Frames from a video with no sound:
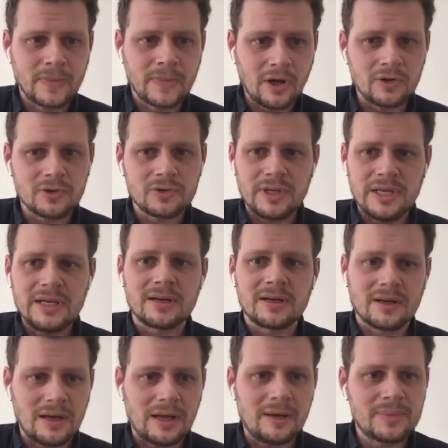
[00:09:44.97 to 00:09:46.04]
also here
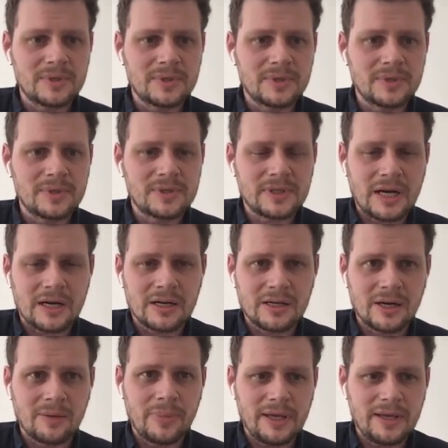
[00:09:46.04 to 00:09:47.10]
clubs are
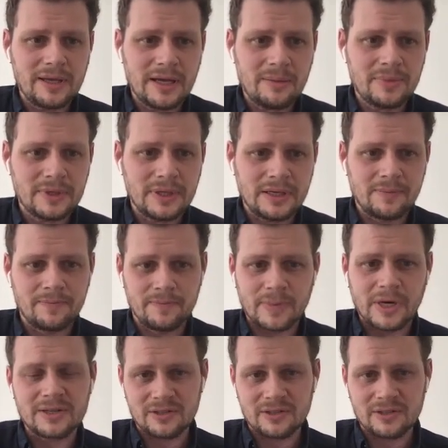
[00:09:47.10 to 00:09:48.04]
picking up. Barca